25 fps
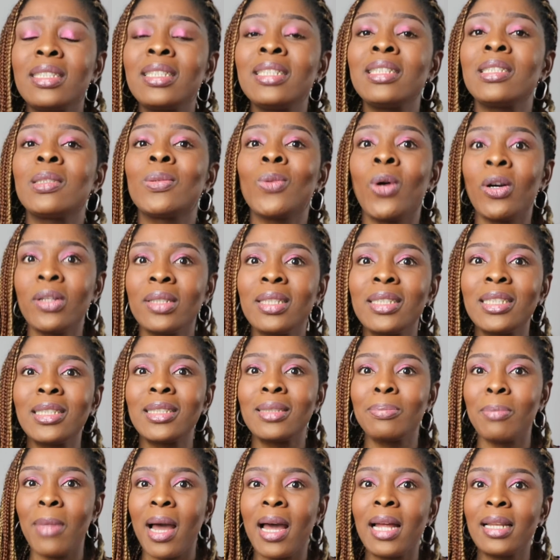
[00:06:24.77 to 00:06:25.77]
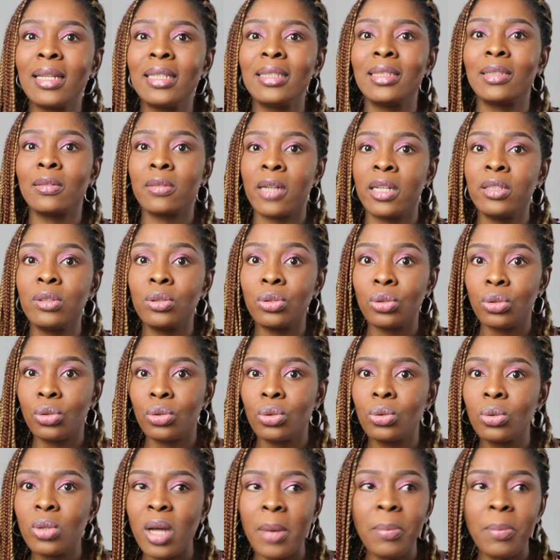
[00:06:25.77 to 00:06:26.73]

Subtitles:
This is what this man is trying to do.